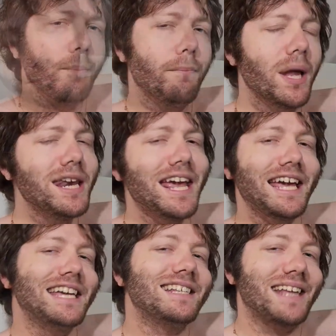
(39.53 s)
Monday
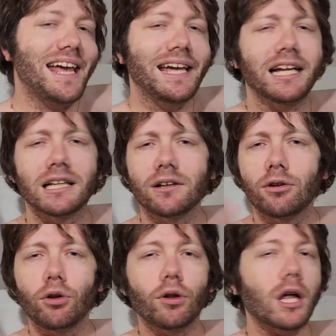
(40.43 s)
is a
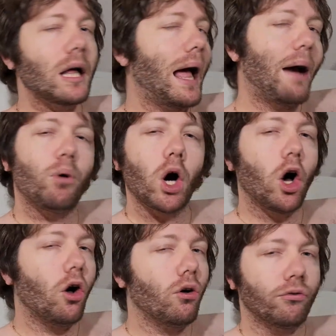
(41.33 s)
little
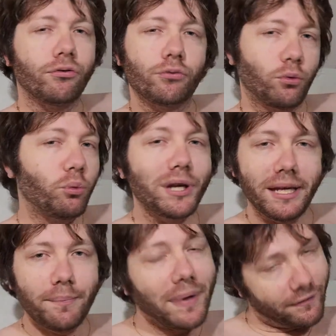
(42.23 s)

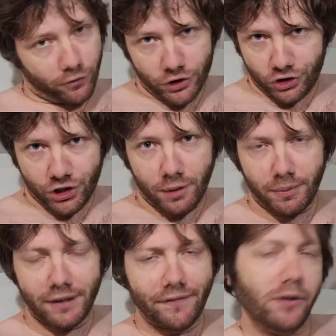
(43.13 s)
alcohol-free beverage
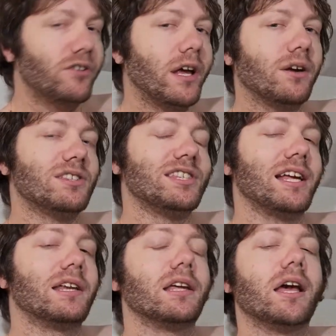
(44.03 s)
company founded down in
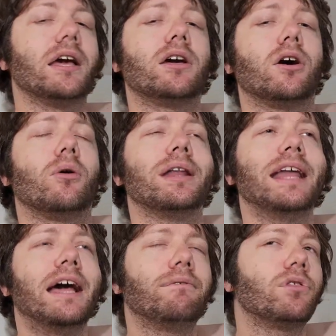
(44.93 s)
San Diego, and
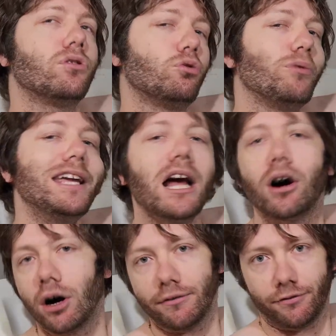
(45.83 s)
they have three
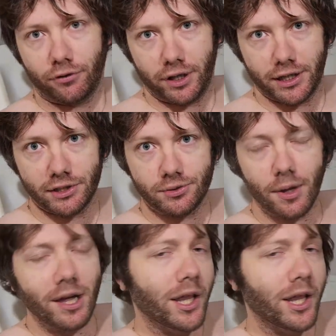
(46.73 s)
offerings.